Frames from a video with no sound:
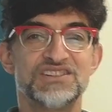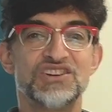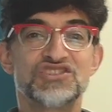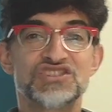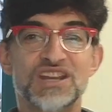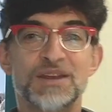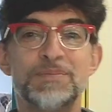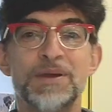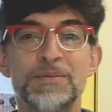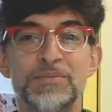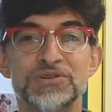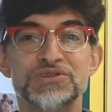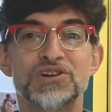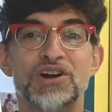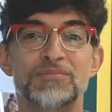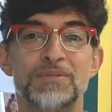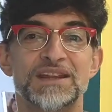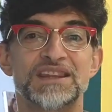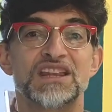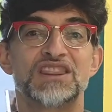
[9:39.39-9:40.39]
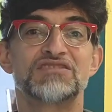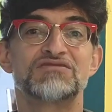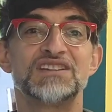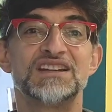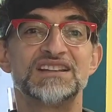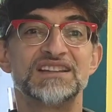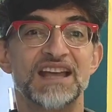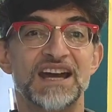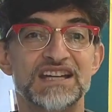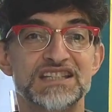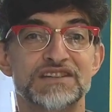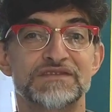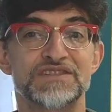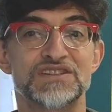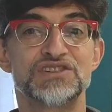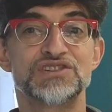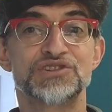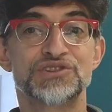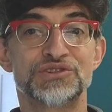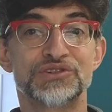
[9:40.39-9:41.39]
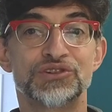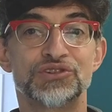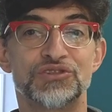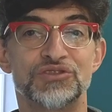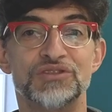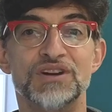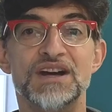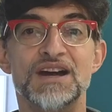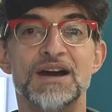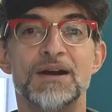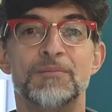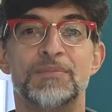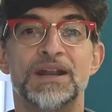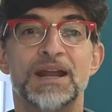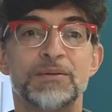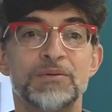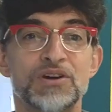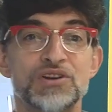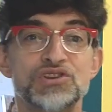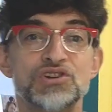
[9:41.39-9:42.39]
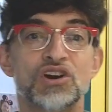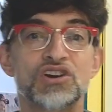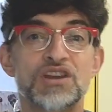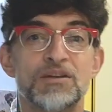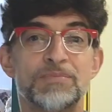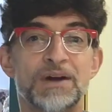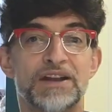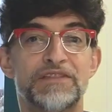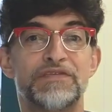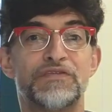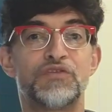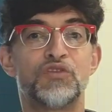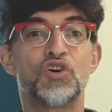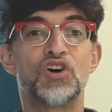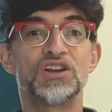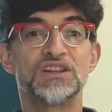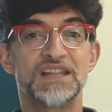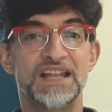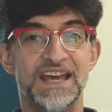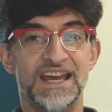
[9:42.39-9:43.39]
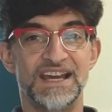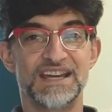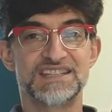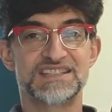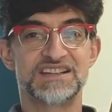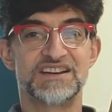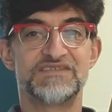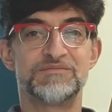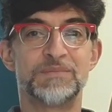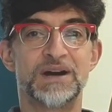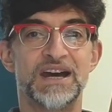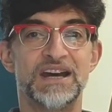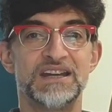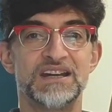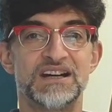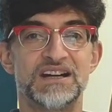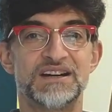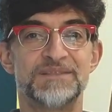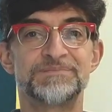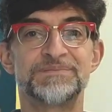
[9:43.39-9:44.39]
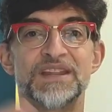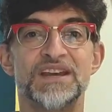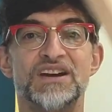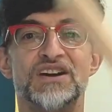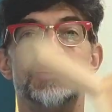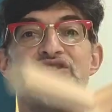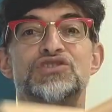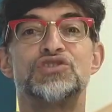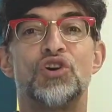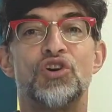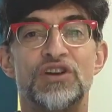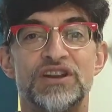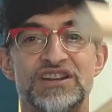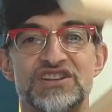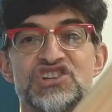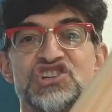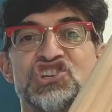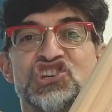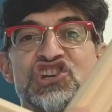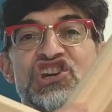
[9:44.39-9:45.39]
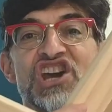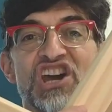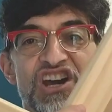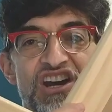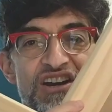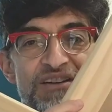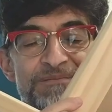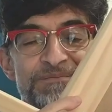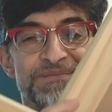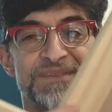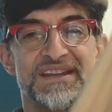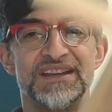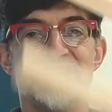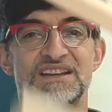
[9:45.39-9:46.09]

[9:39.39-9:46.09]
Usually people talk about the three legs of a stool, but I'm going to talk to you about four legs of my daughter's chair.